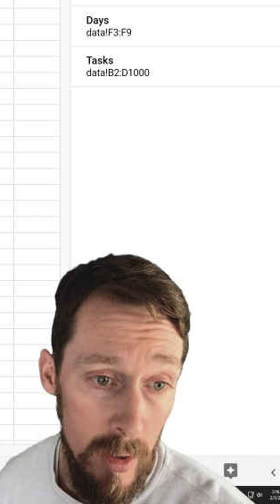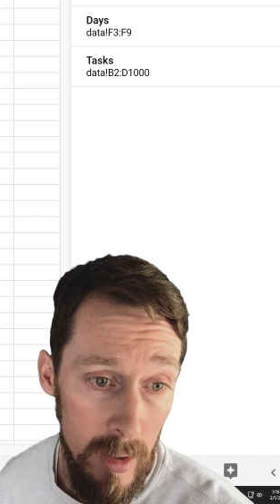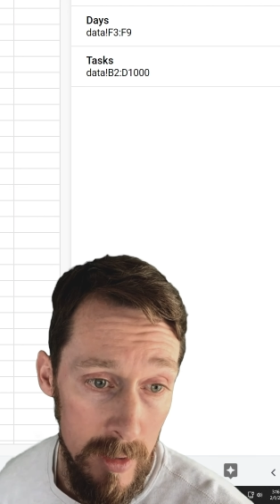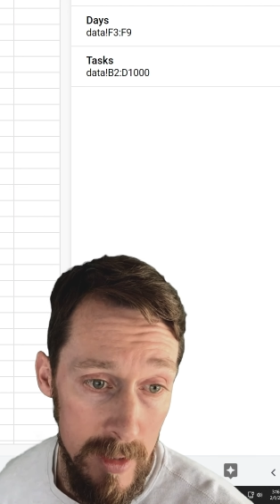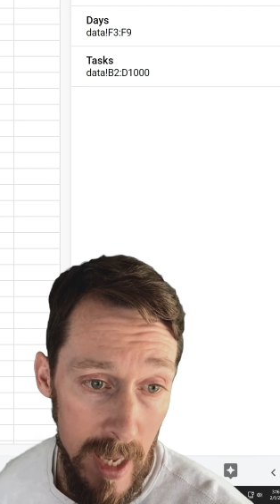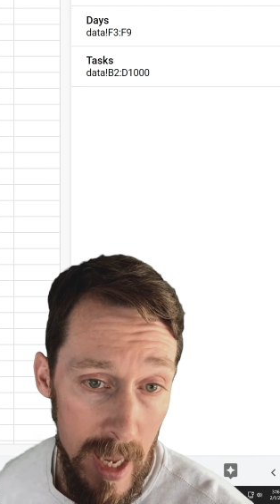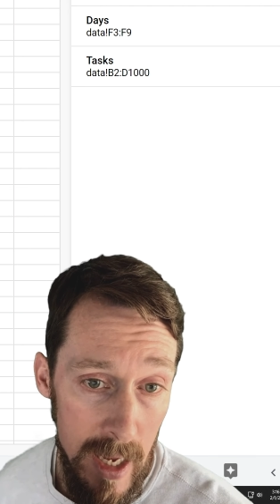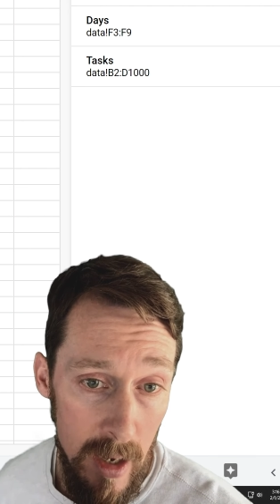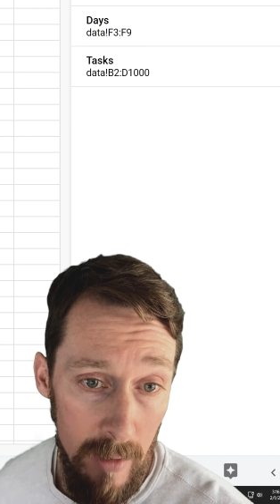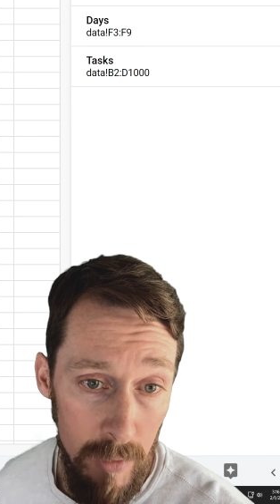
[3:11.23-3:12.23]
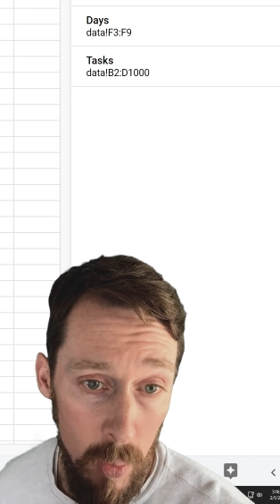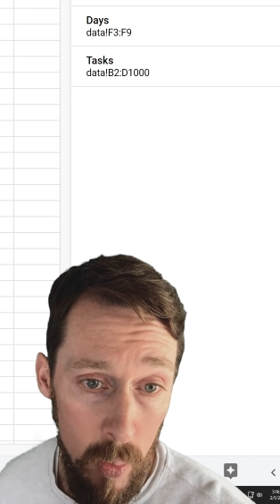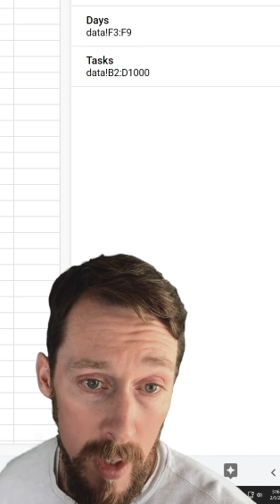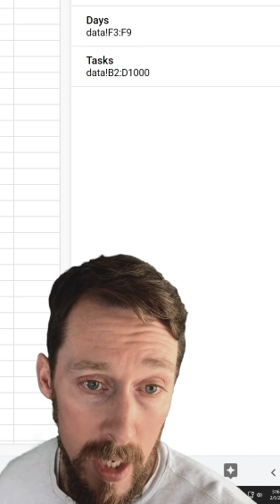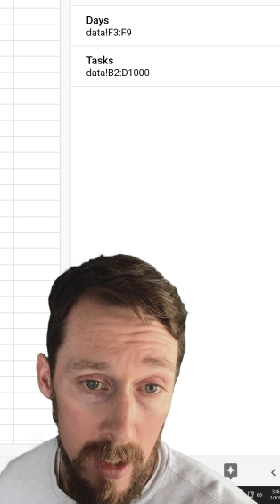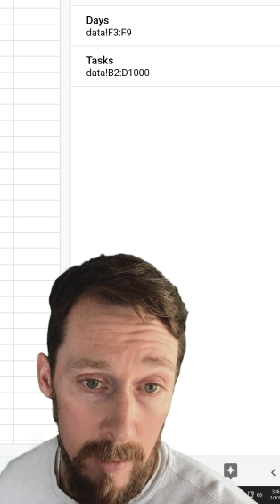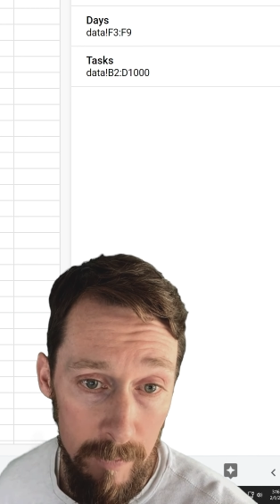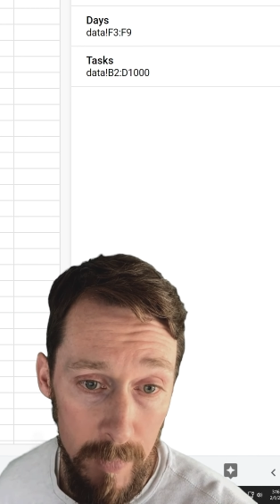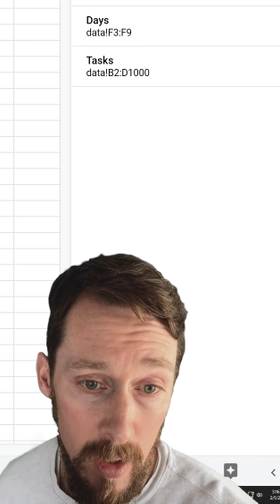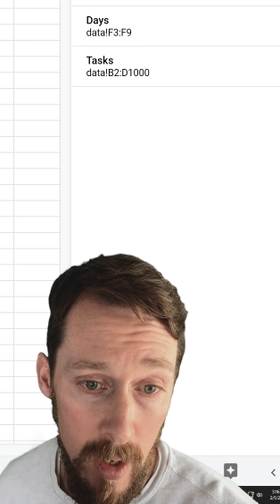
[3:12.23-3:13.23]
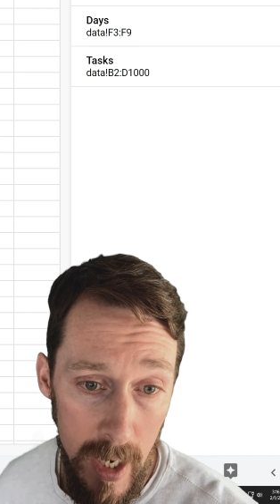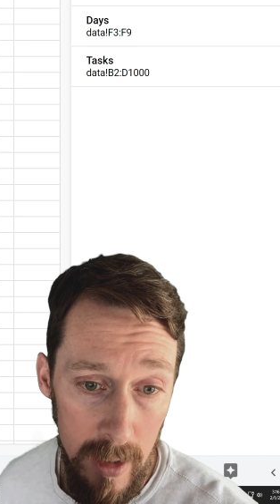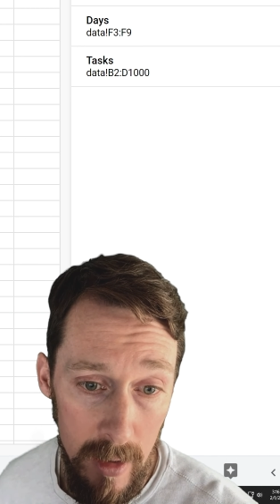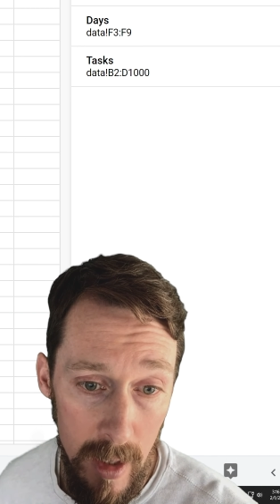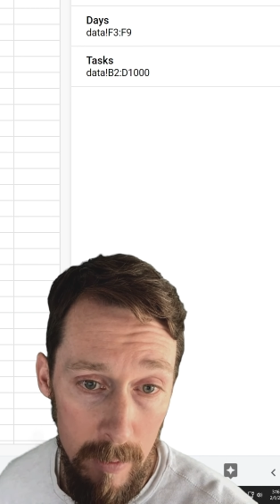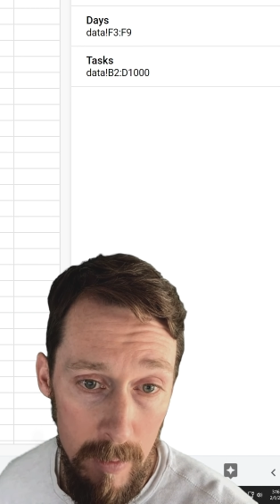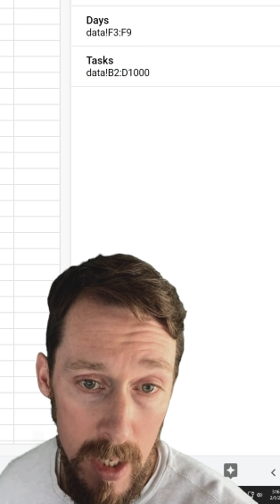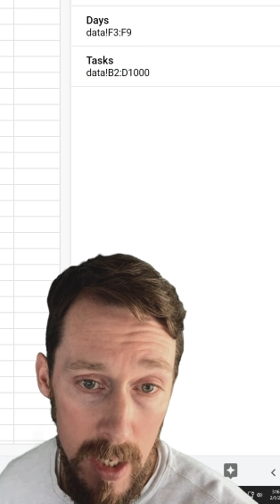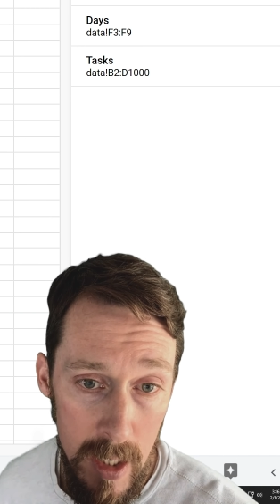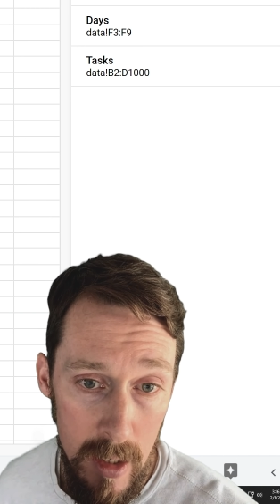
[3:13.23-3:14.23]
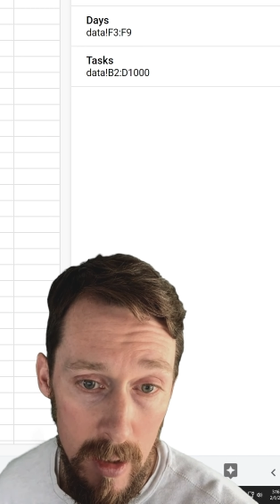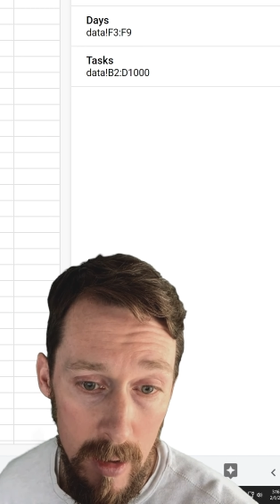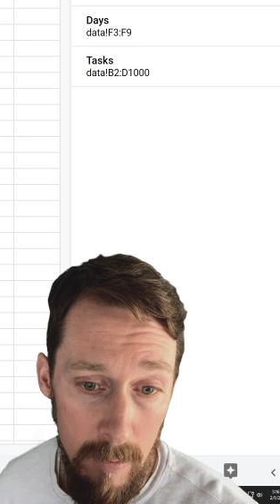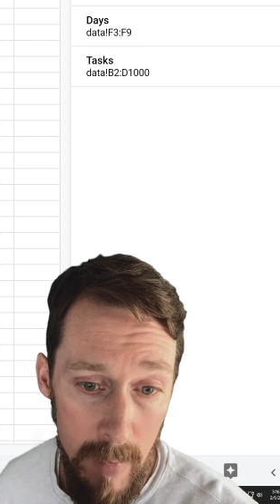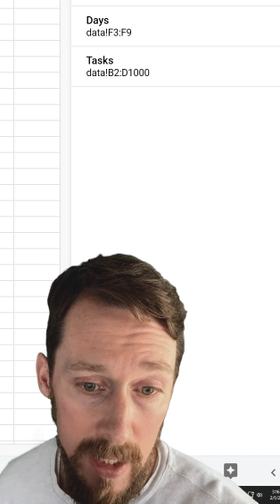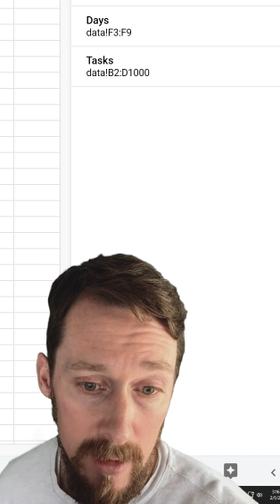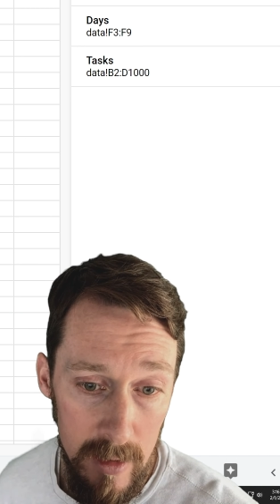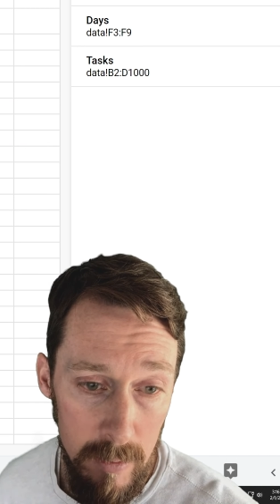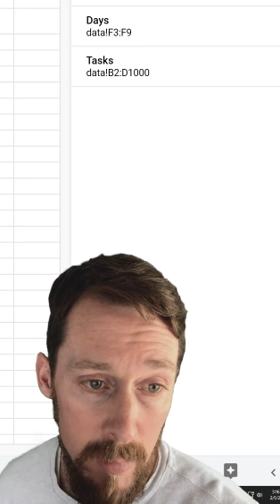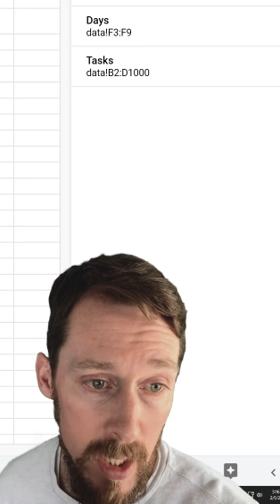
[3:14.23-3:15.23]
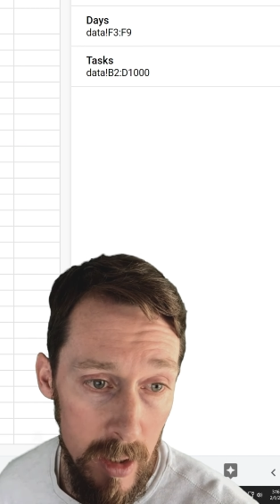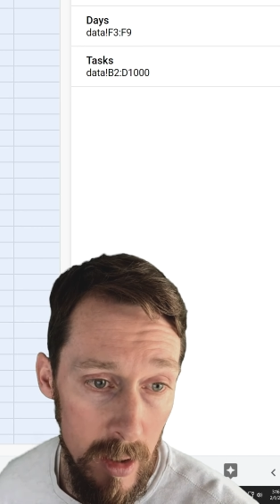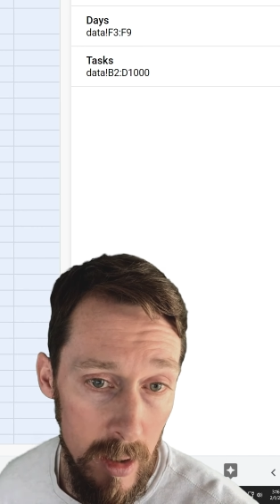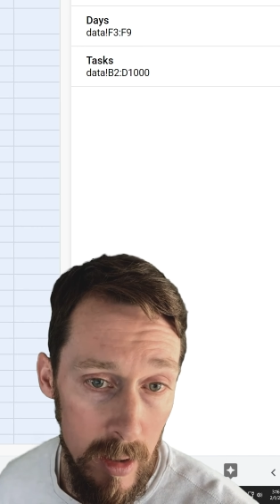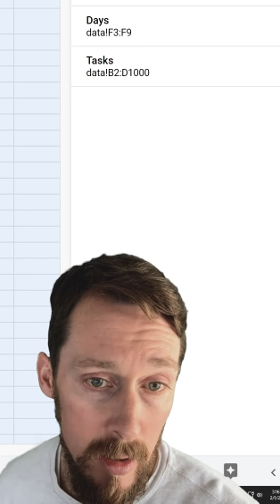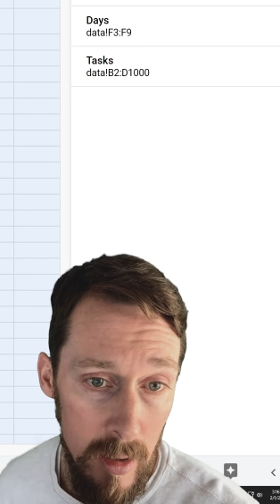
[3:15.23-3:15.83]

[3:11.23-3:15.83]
day of the week. All right, let me make this bigger.